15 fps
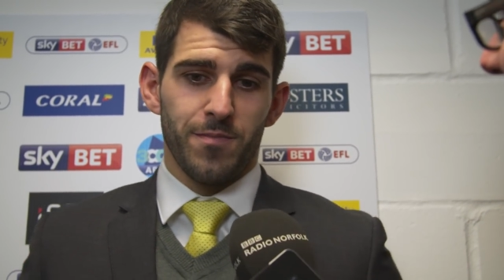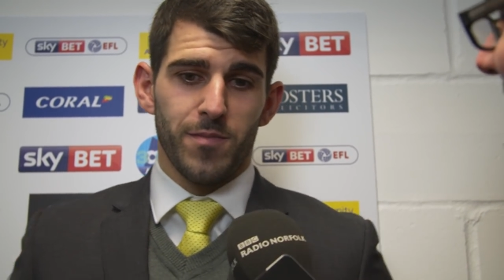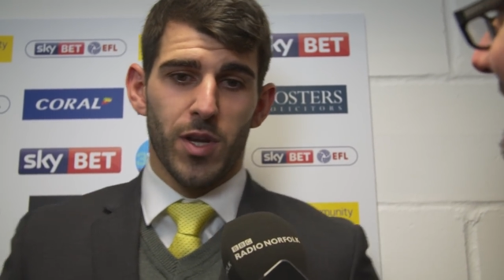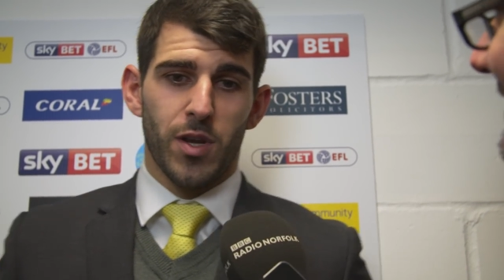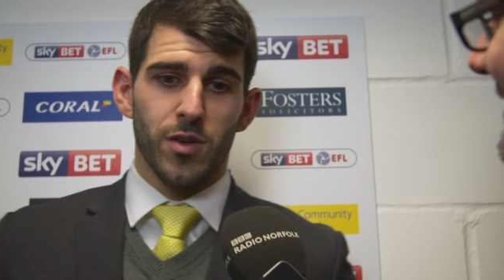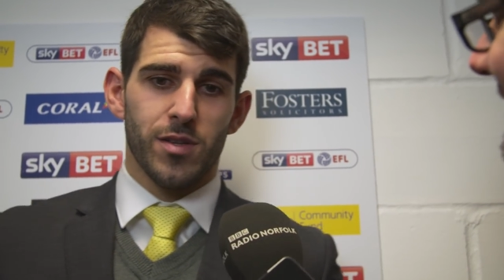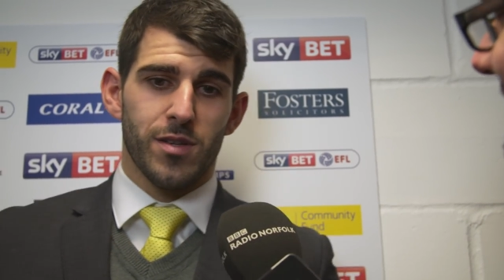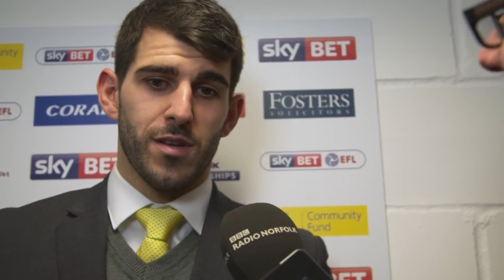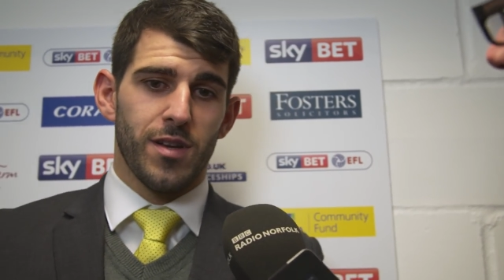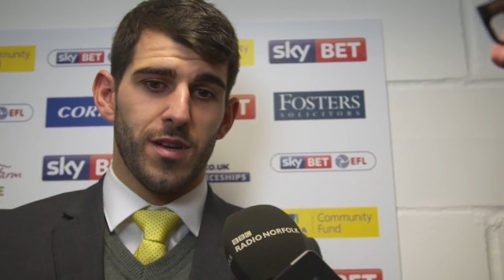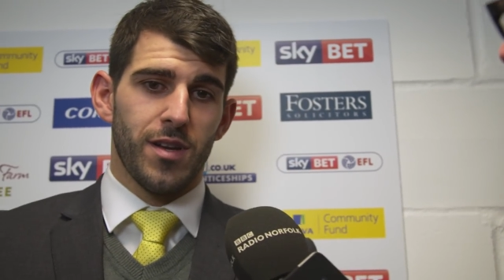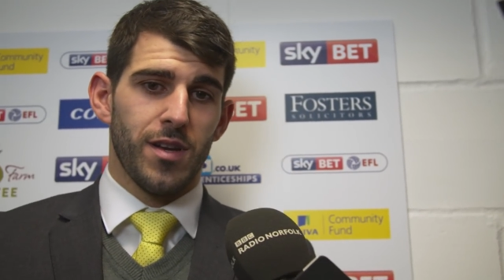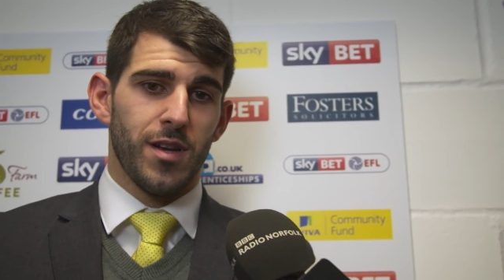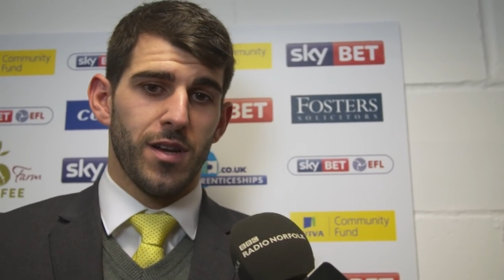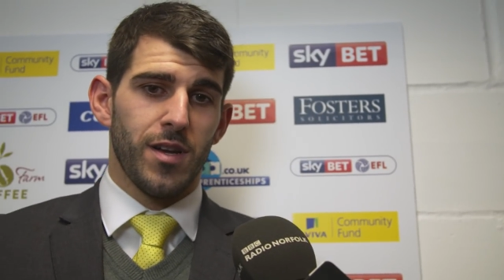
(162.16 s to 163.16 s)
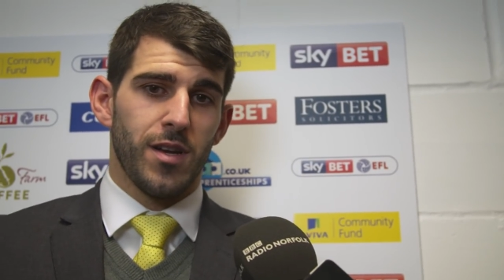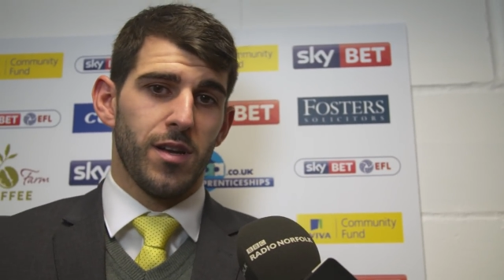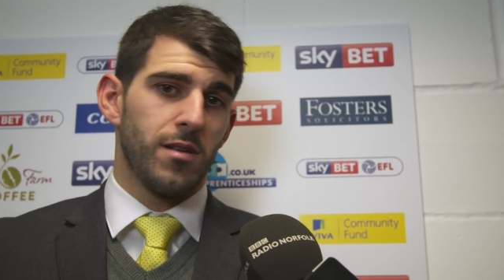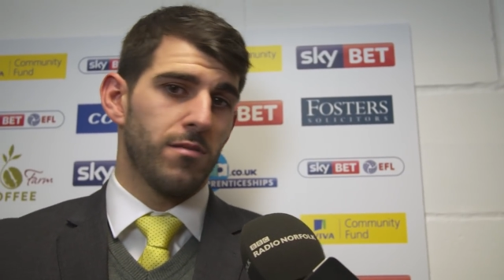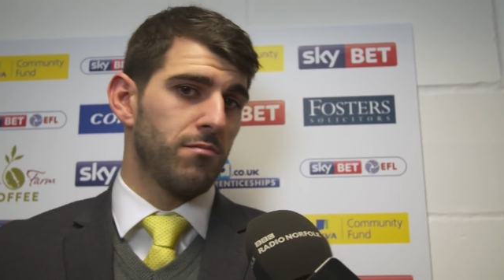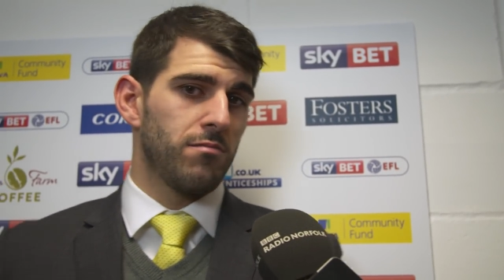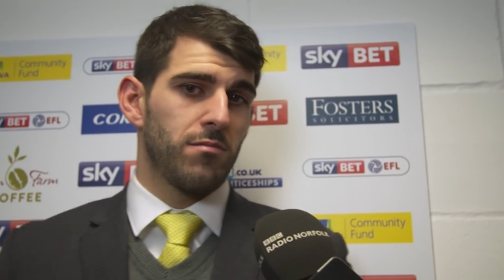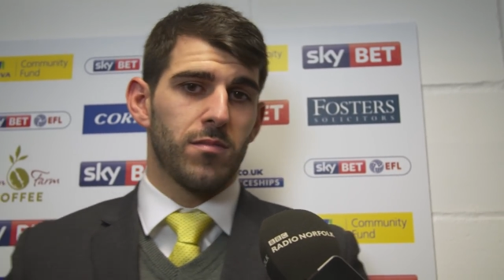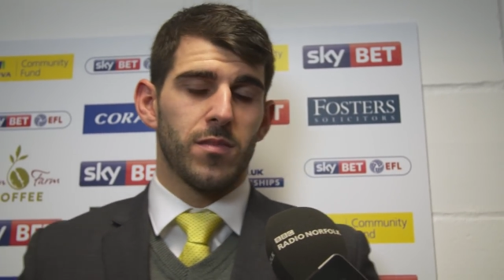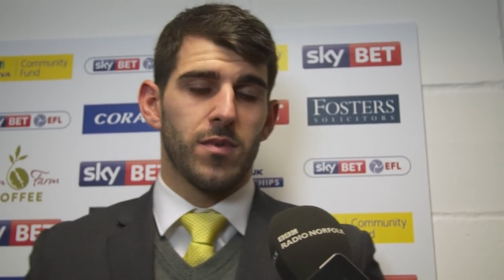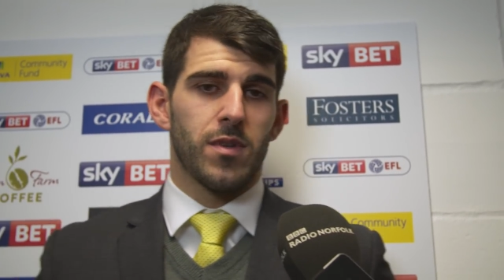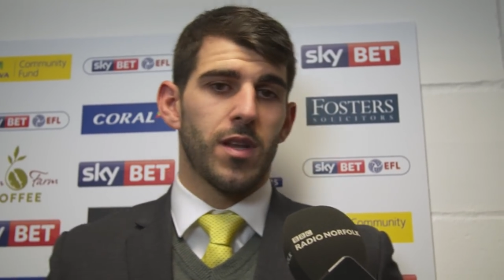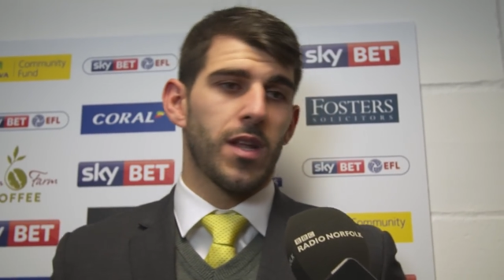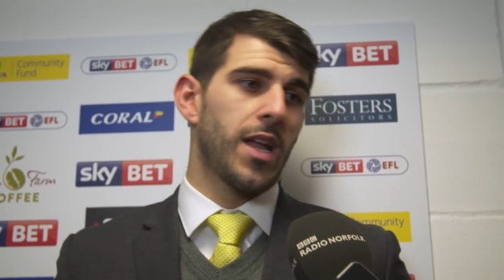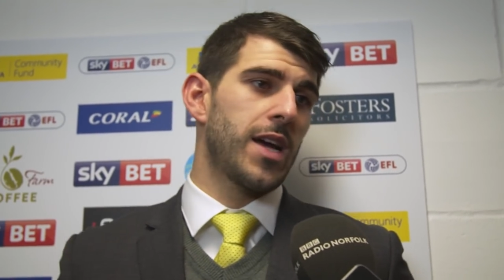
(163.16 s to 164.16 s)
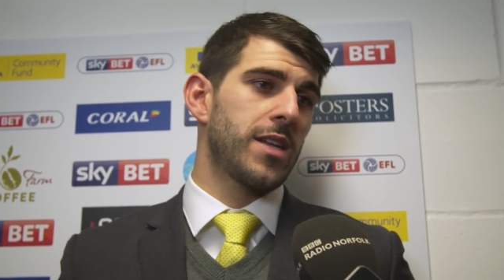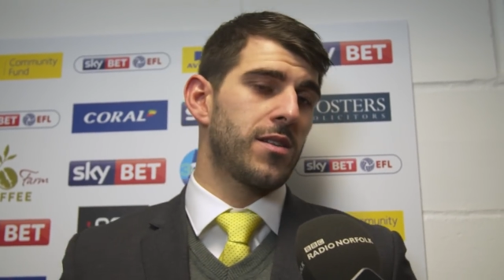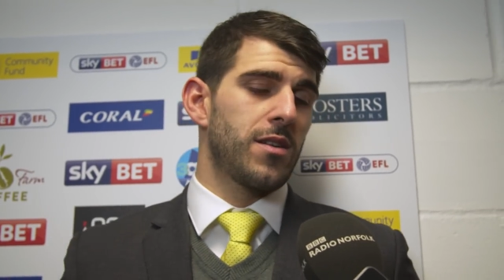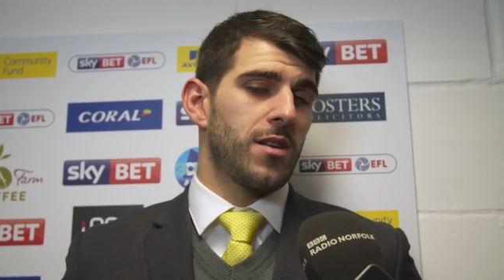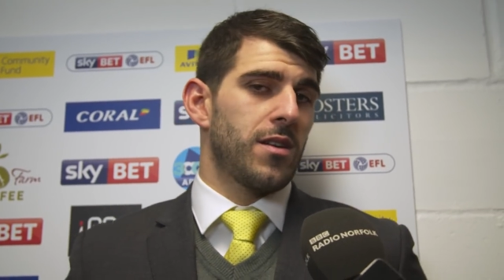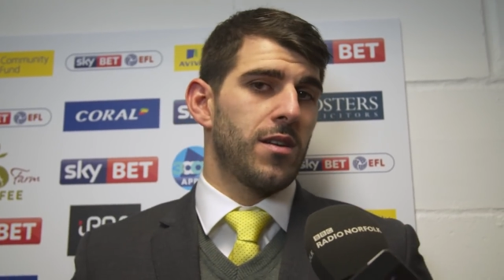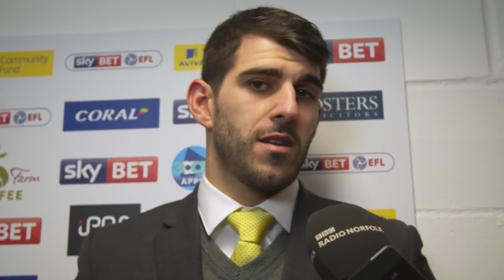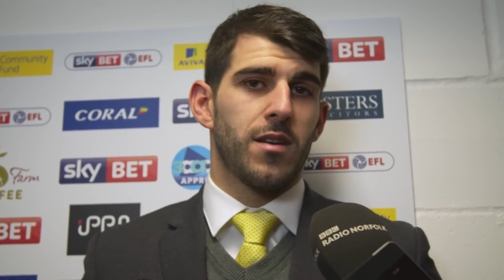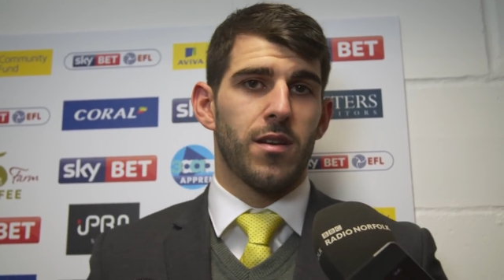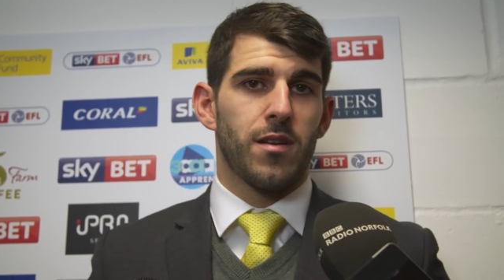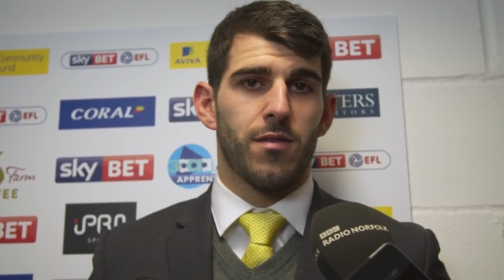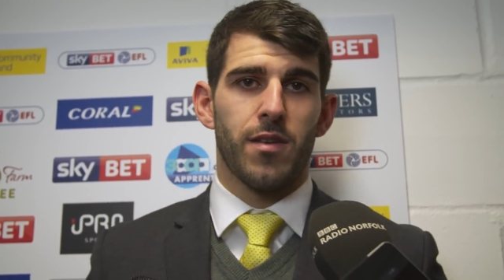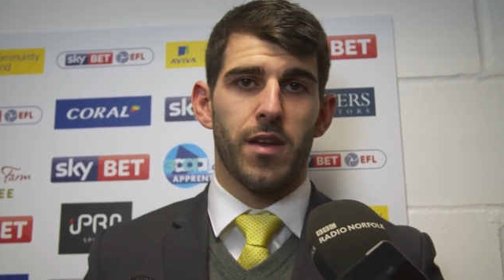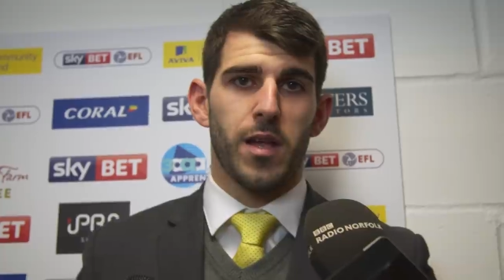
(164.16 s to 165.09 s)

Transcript: because uh, the lads uh,